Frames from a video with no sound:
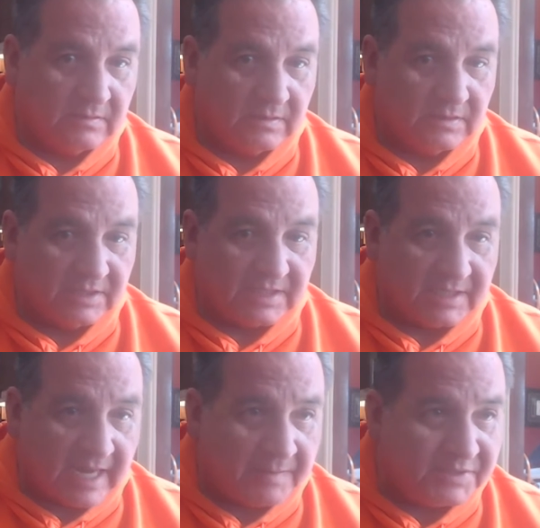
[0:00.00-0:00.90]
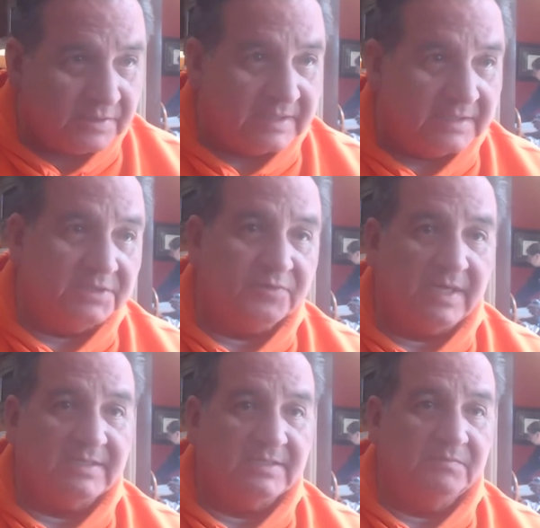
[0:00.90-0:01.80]
just a damsel in
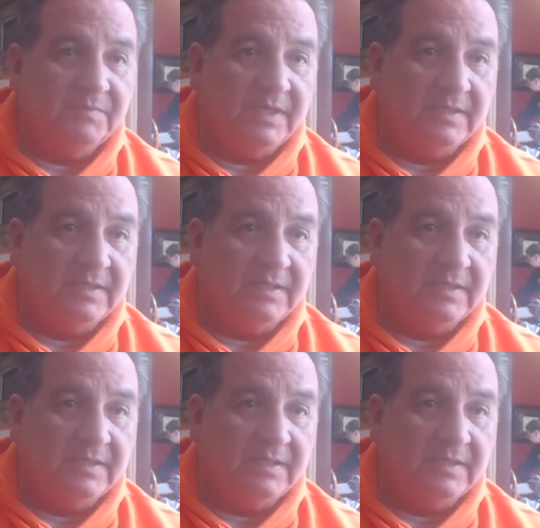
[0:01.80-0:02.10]
distress being